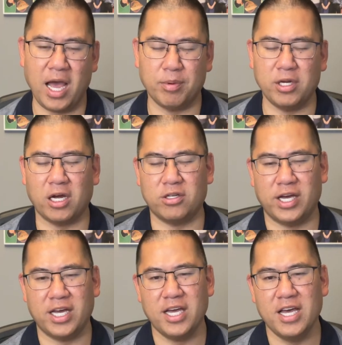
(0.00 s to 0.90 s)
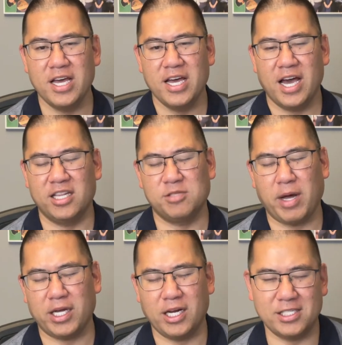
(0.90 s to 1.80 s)
I'm Canuck Clay, and this is
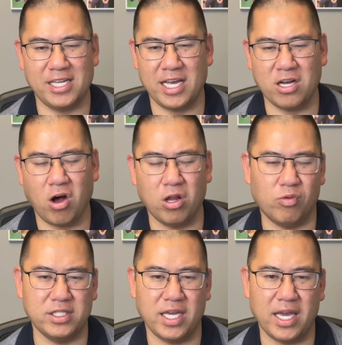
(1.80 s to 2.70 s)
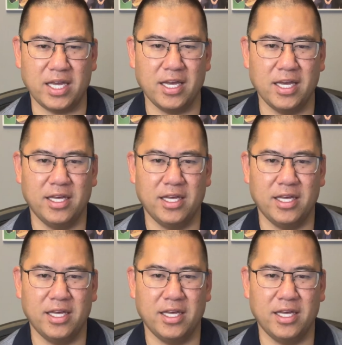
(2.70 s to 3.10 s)
my Canucks take, all in one take.